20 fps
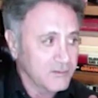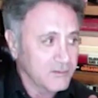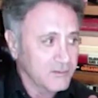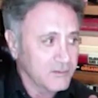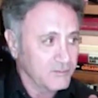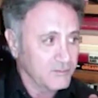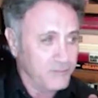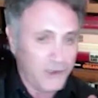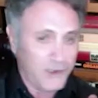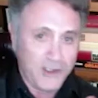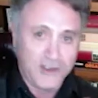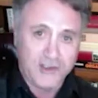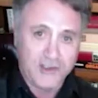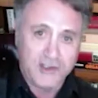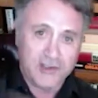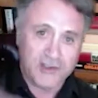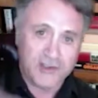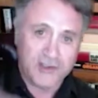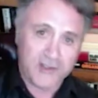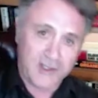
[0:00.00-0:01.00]
Bee
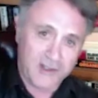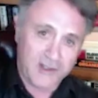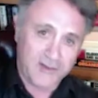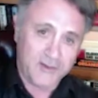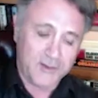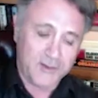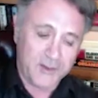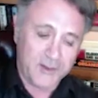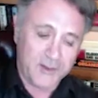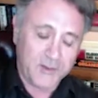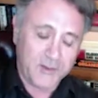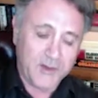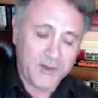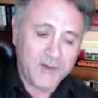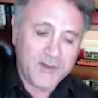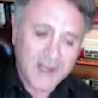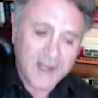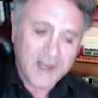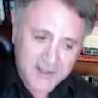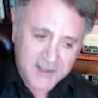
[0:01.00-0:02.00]
Gees are not doing the
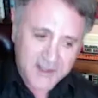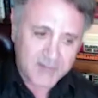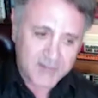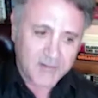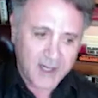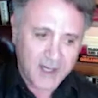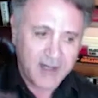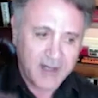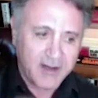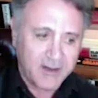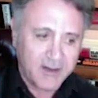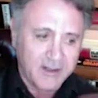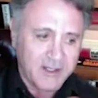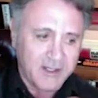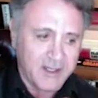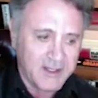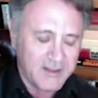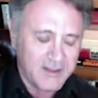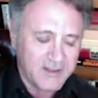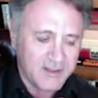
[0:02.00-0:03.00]
movie. I said, right,
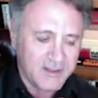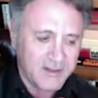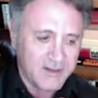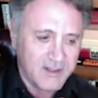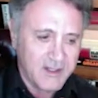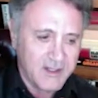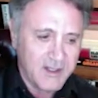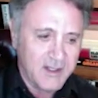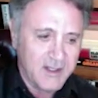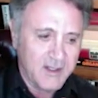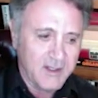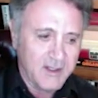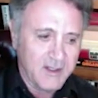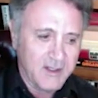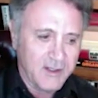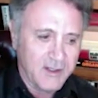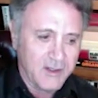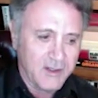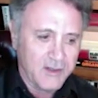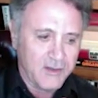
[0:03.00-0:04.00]
okay. So,
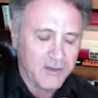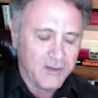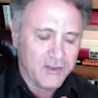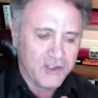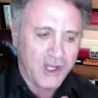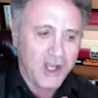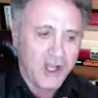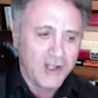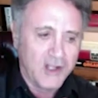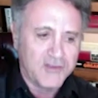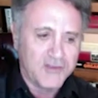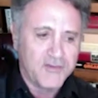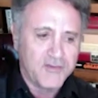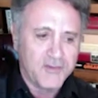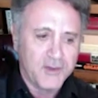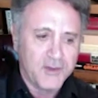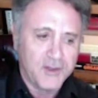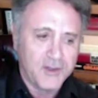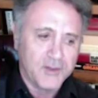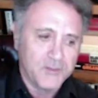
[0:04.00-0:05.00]
and John's
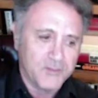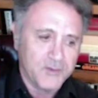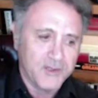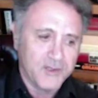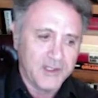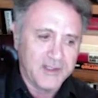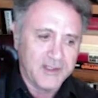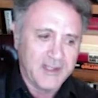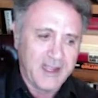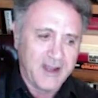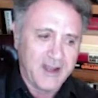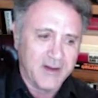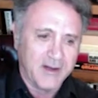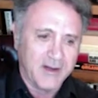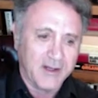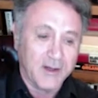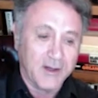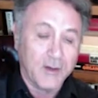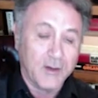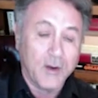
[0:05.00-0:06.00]
feeling pretty down.
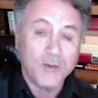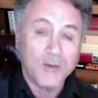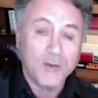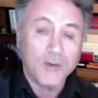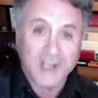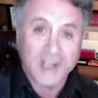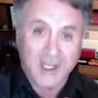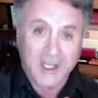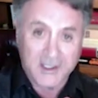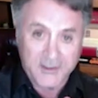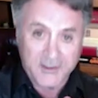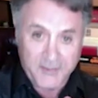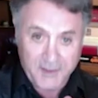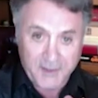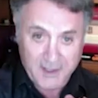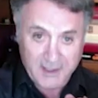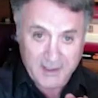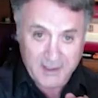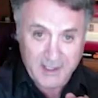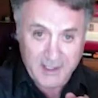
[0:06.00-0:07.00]
I go, oh, John's
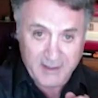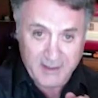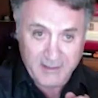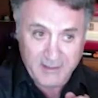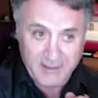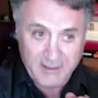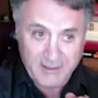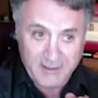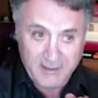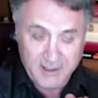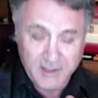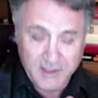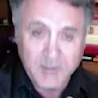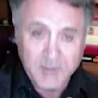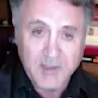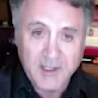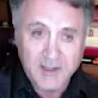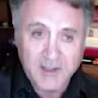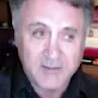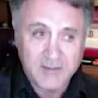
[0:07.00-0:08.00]
feeling down? You
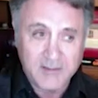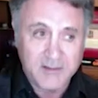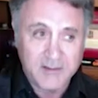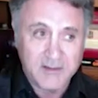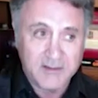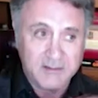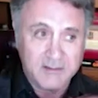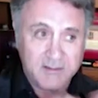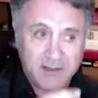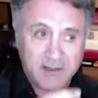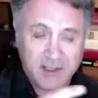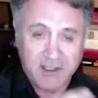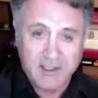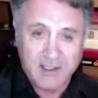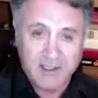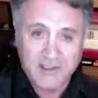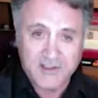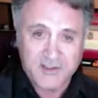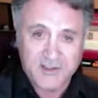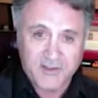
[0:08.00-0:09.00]
mean in
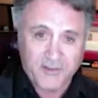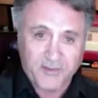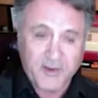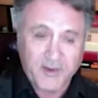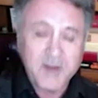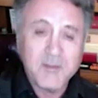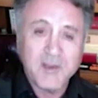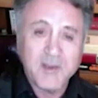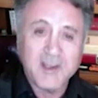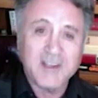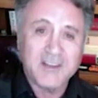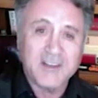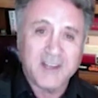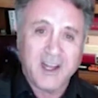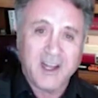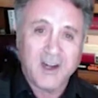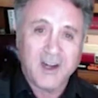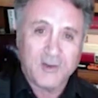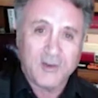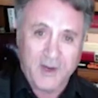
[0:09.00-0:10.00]
his $3 million
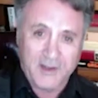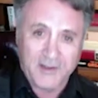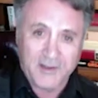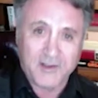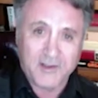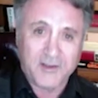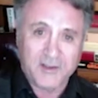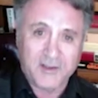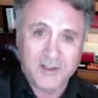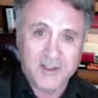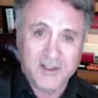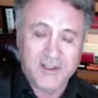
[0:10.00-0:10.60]
rental?